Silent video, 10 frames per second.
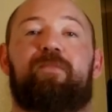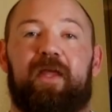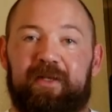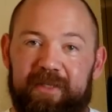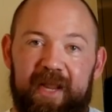
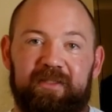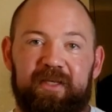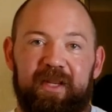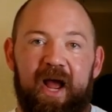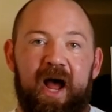
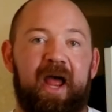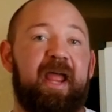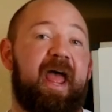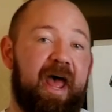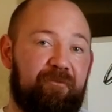Intensity
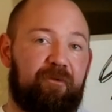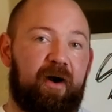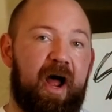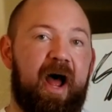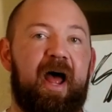high,
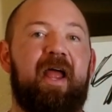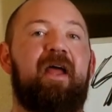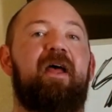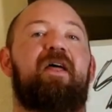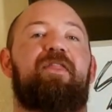effort high,
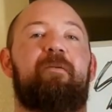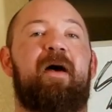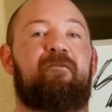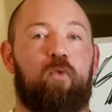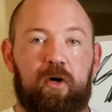the
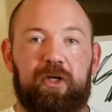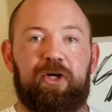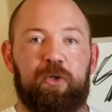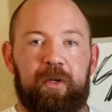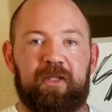amount of work you're
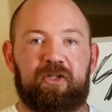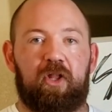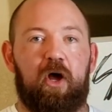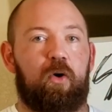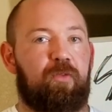doing is
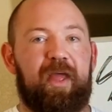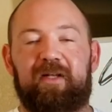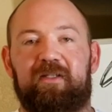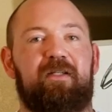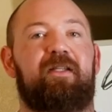low.
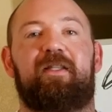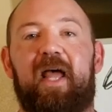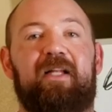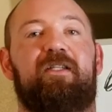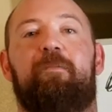That's
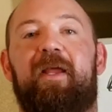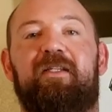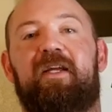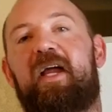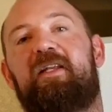that's the
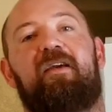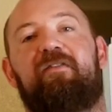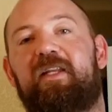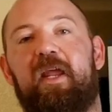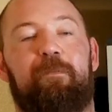basic idea of
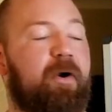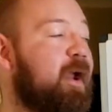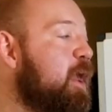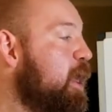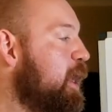a taper.
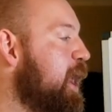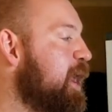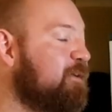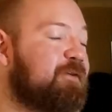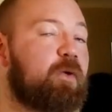
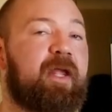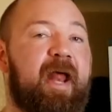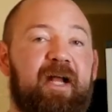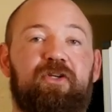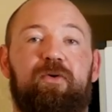And if you can
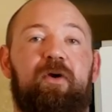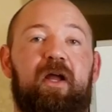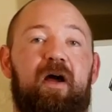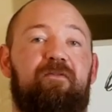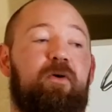actually
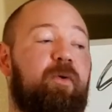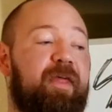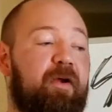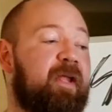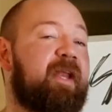recover
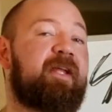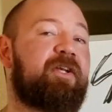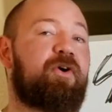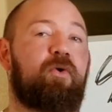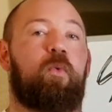without getting in
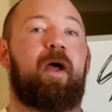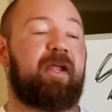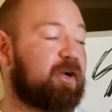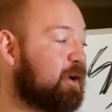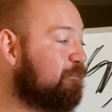your own way,
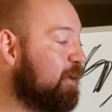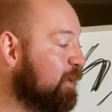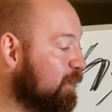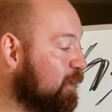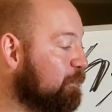you're going to
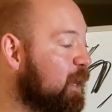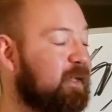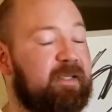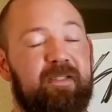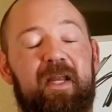find that come
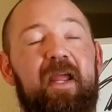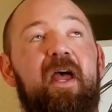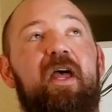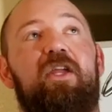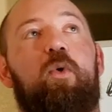contest day,
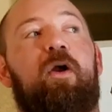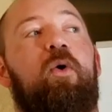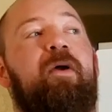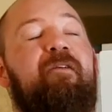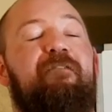you are
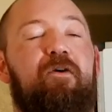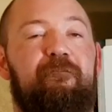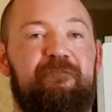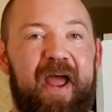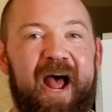going to feel
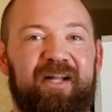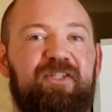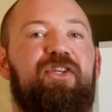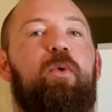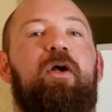
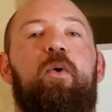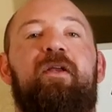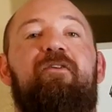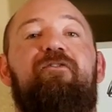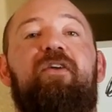fast, you are
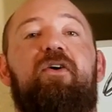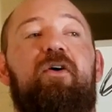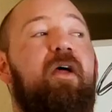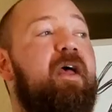going to feel